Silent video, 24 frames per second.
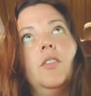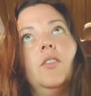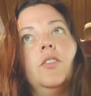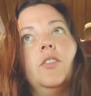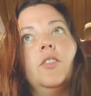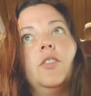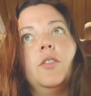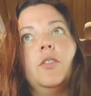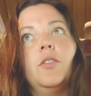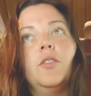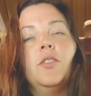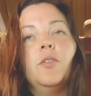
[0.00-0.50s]

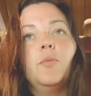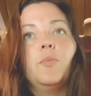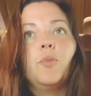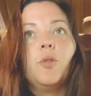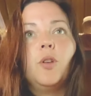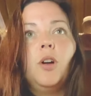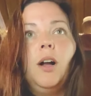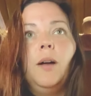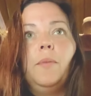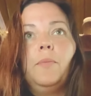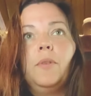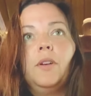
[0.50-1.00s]
the
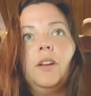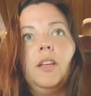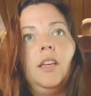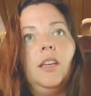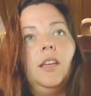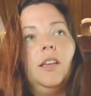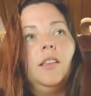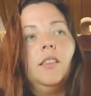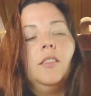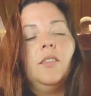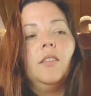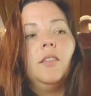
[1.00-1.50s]

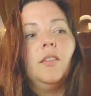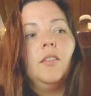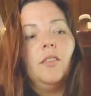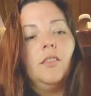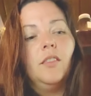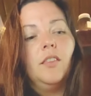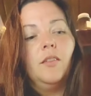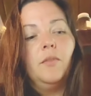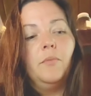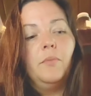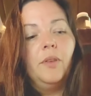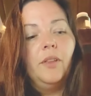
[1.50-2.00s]
property,
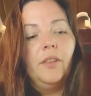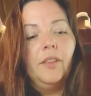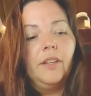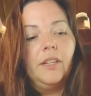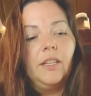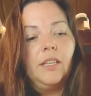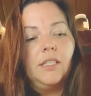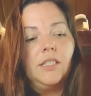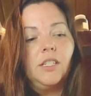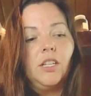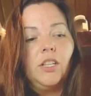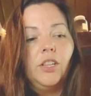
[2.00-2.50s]
the
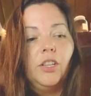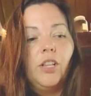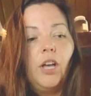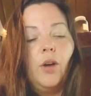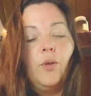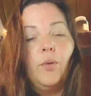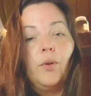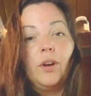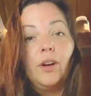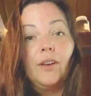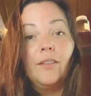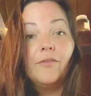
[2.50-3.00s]
ability to
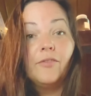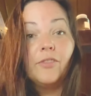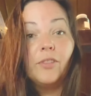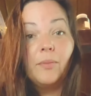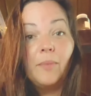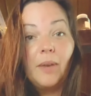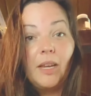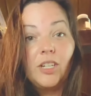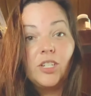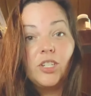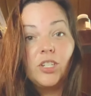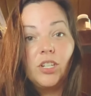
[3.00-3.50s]
lower
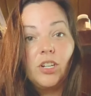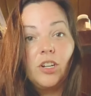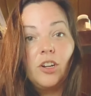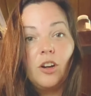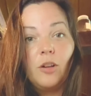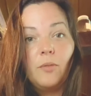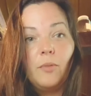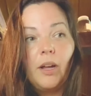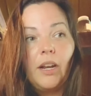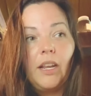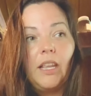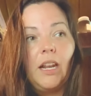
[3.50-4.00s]
inflammation in
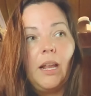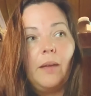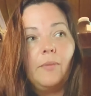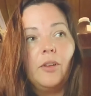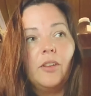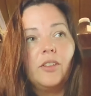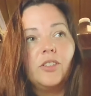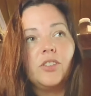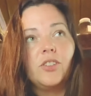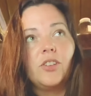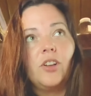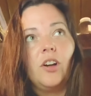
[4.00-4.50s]
our body, and I'm
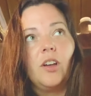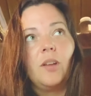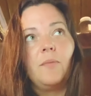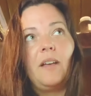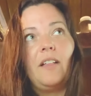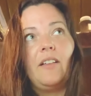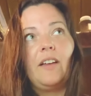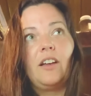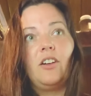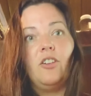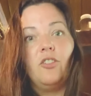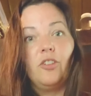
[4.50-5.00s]
not just talking
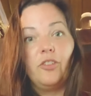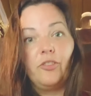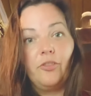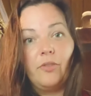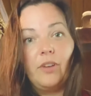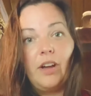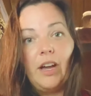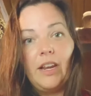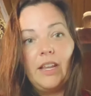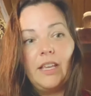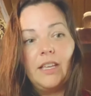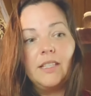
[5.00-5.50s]
about like
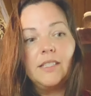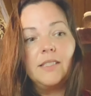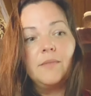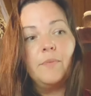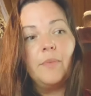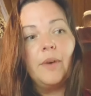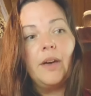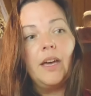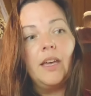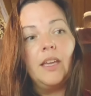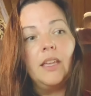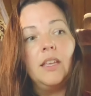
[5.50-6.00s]
arthritis,
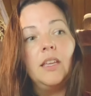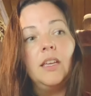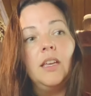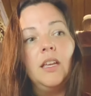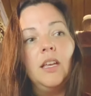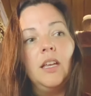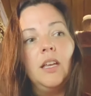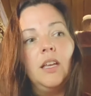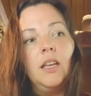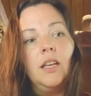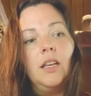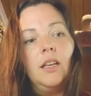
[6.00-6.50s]
but
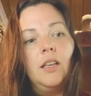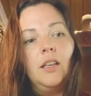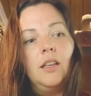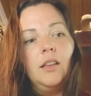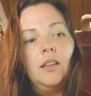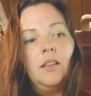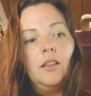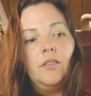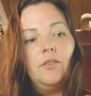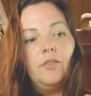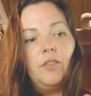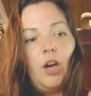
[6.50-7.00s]

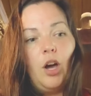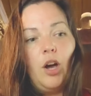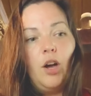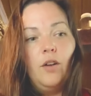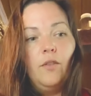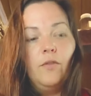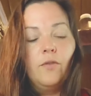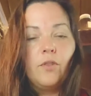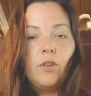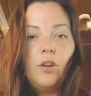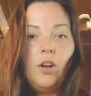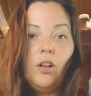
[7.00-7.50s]
the
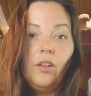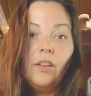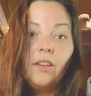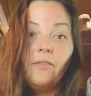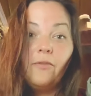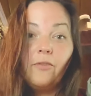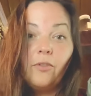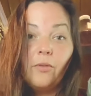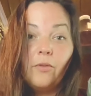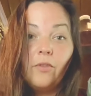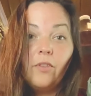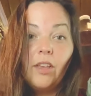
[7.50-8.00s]
overall
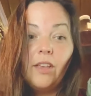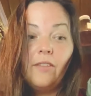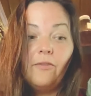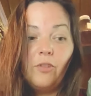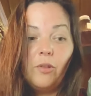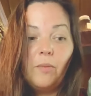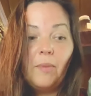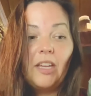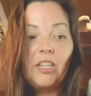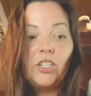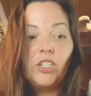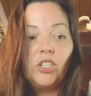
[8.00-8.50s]

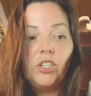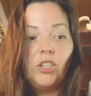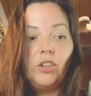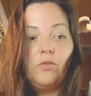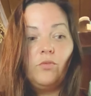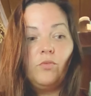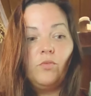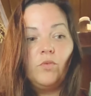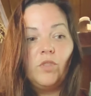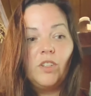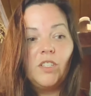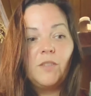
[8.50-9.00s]
inflammation
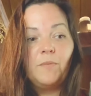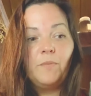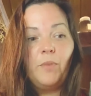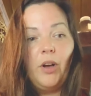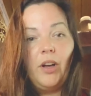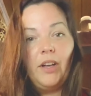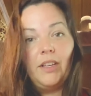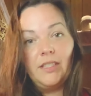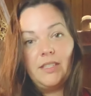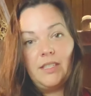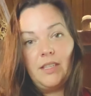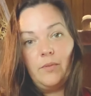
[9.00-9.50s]

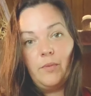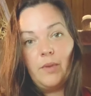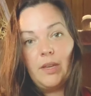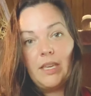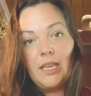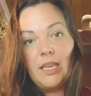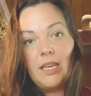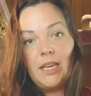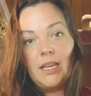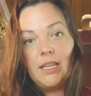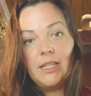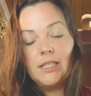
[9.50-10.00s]
response that we
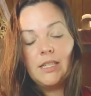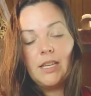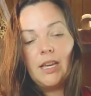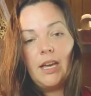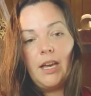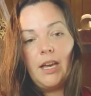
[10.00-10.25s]
get